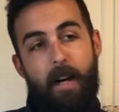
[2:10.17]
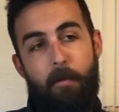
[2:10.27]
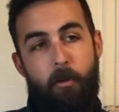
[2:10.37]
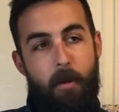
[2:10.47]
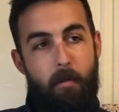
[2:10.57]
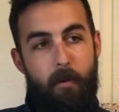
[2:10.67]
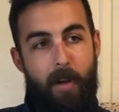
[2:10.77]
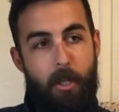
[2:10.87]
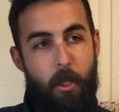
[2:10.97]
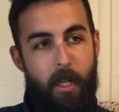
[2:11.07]
upstream
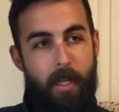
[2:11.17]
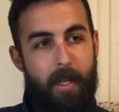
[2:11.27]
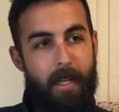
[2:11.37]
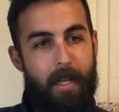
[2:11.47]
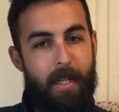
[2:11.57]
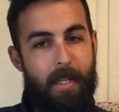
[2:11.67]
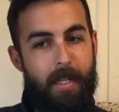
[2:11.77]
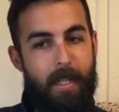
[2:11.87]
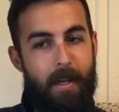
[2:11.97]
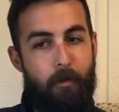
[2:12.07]
prevention
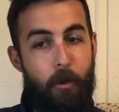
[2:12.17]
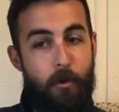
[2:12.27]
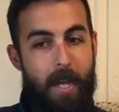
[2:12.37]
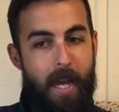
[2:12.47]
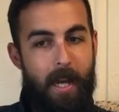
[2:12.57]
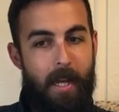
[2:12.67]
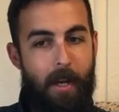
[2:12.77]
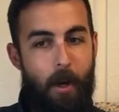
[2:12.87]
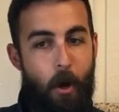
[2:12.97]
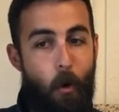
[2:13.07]
is if you can